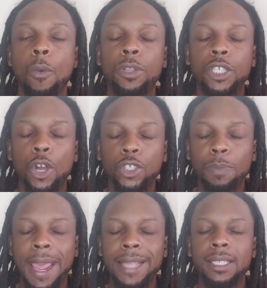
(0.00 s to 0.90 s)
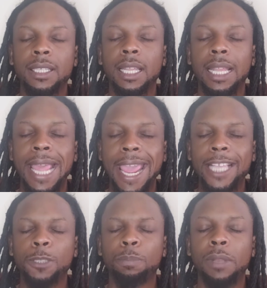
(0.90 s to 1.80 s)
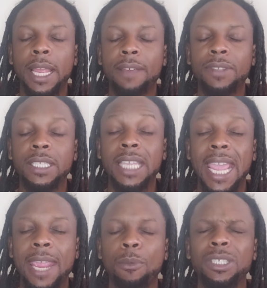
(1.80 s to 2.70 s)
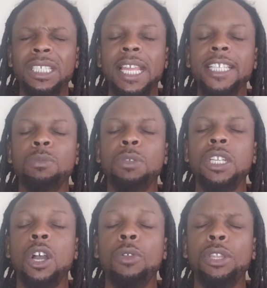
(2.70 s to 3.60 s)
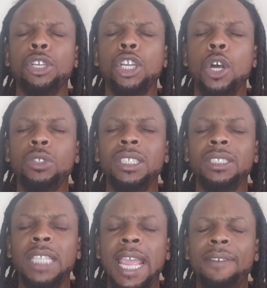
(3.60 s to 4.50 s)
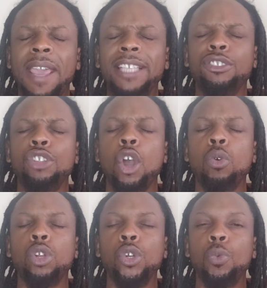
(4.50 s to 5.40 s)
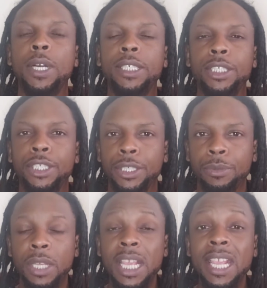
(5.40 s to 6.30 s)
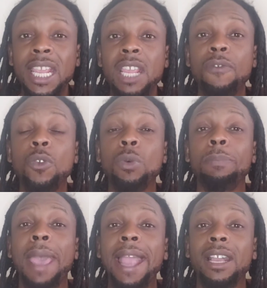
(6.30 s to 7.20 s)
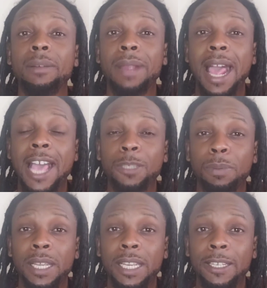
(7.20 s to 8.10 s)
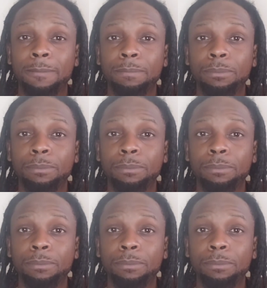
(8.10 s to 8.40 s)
Which goes back to the last play of this game, which lets me know that the coaching staff has no clue what to do, even with backup guys playing.